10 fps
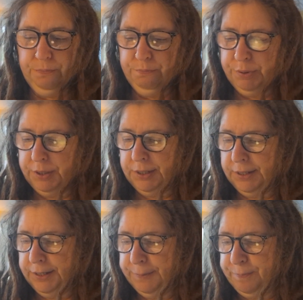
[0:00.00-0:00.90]
but
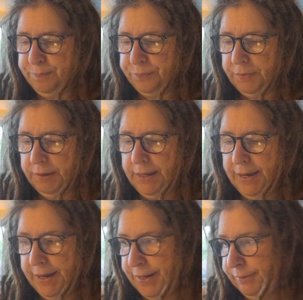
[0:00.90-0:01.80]

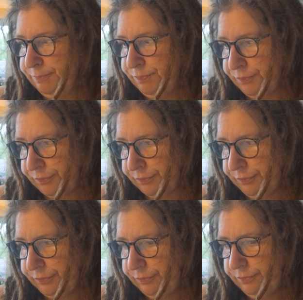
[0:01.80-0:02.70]
yeah,
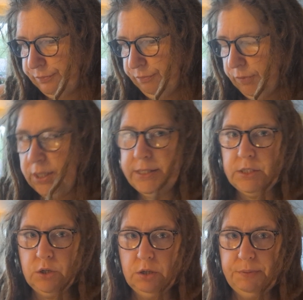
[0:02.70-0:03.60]
it's
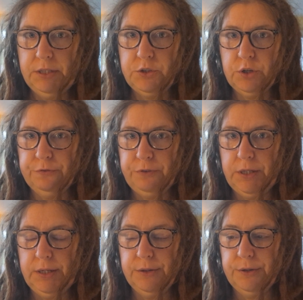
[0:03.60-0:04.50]
gonna be a tough
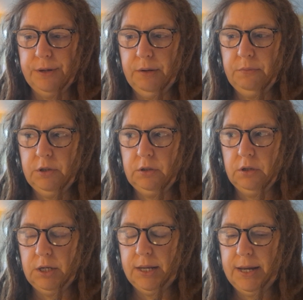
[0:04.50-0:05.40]
year, I'm not
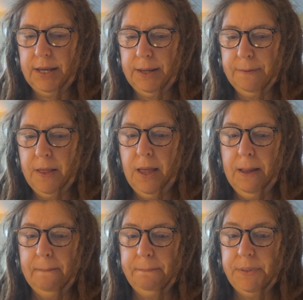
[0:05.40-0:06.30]
gonna lie,
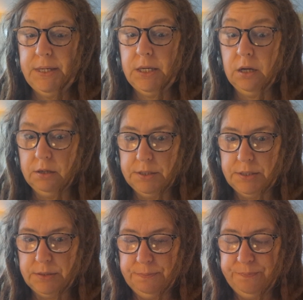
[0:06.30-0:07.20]

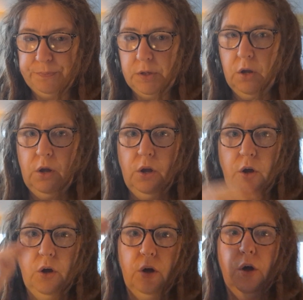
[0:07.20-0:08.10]
because
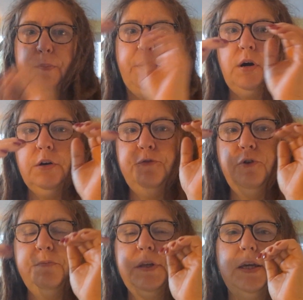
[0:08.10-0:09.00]
apart
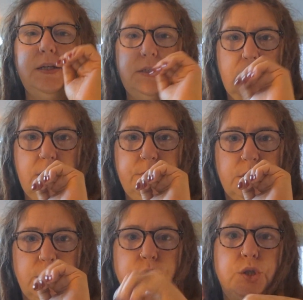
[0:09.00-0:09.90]
from the
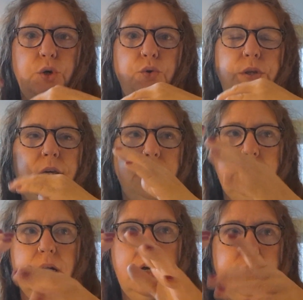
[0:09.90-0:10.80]
exams, so the
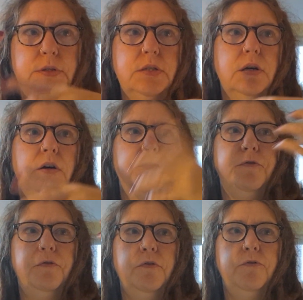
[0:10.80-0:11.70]
exams
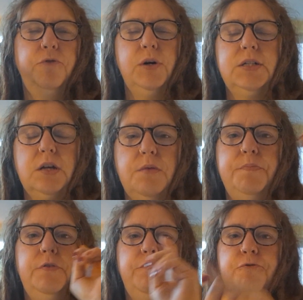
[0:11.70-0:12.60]
of, for
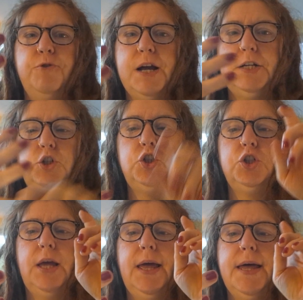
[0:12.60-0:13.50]
example,
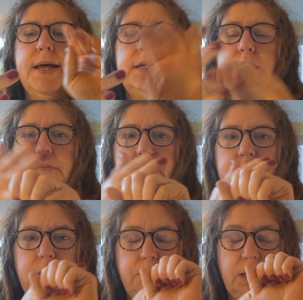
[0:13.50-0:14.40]
French and
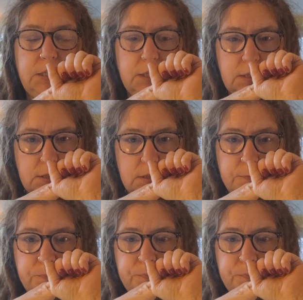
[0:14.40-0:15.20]
mathematics,